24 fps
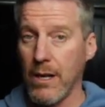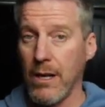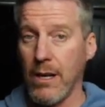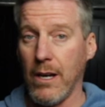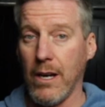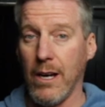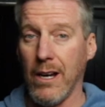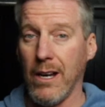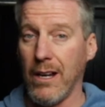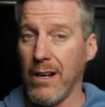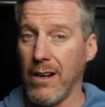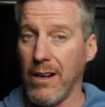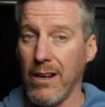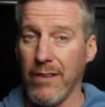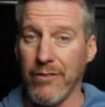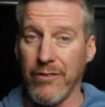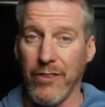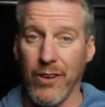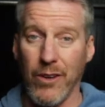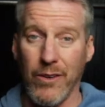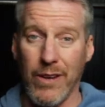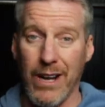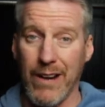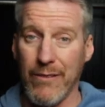an
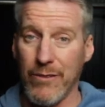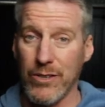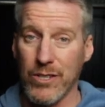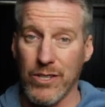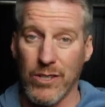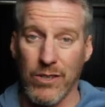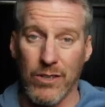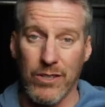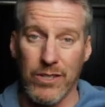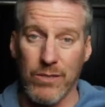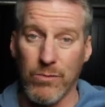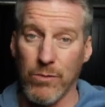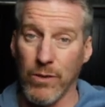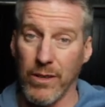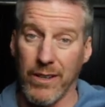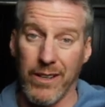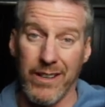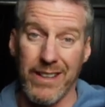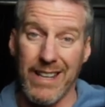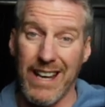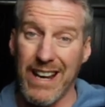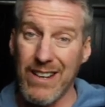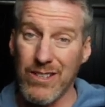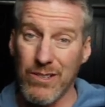iPhone average costs, what,
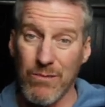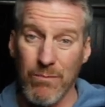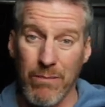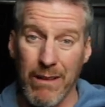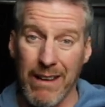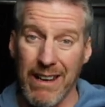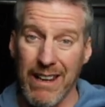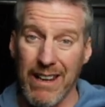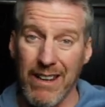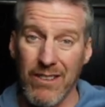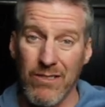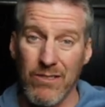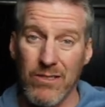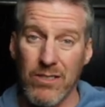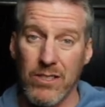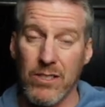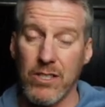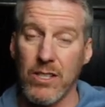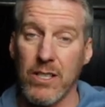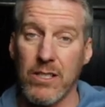£1,000,